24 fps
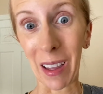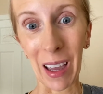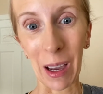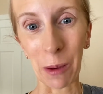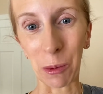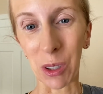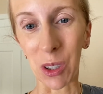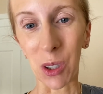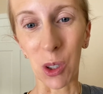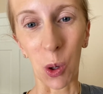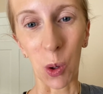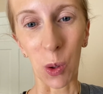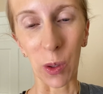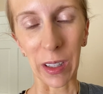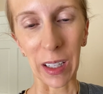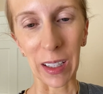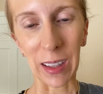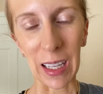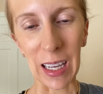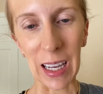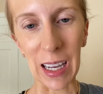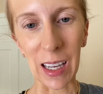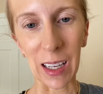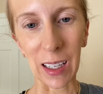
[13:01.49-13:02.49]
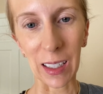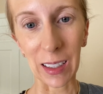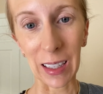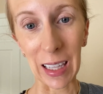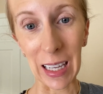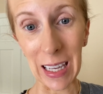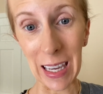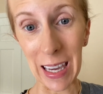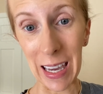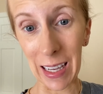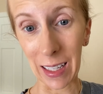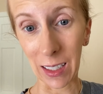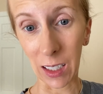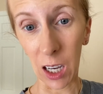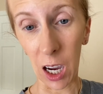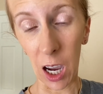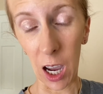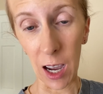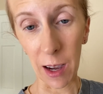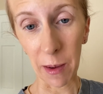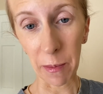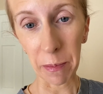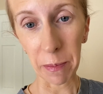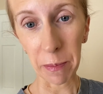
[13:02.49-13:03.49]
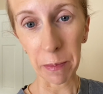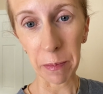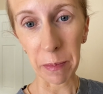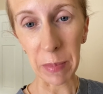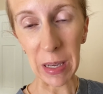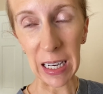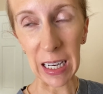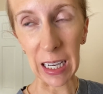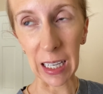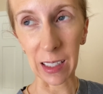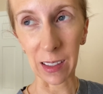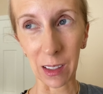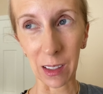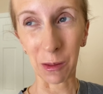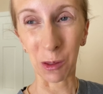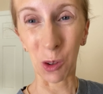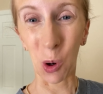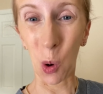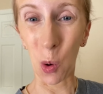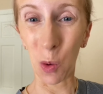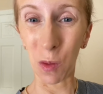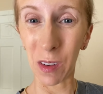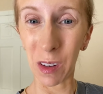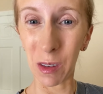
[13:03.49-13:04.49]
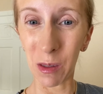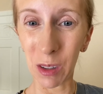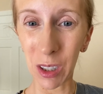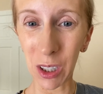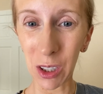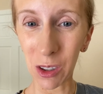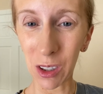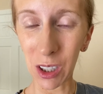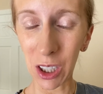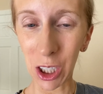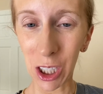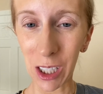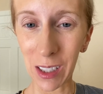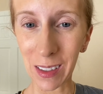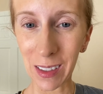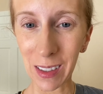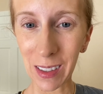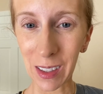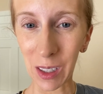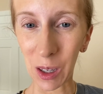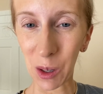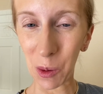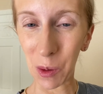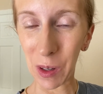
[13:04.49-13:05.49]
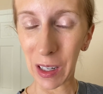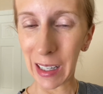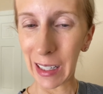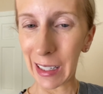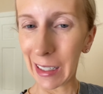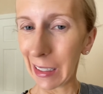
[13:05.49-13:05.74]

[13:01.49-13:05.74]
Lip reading: I was told that they can't come because COVID restrictions, so